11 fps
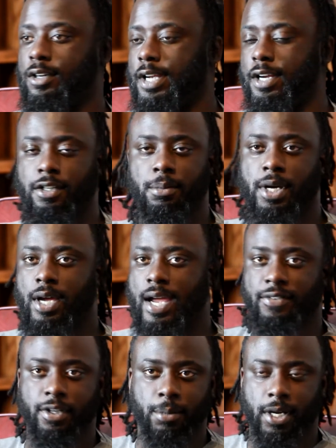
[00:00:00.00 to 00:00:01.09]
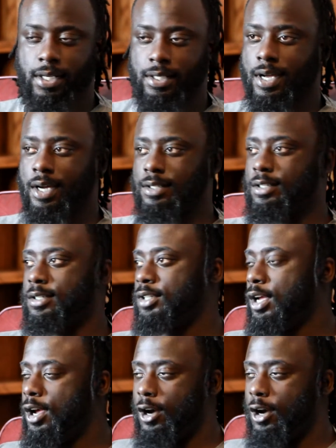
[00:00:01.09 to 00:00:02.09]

or hearing about African-American doctors,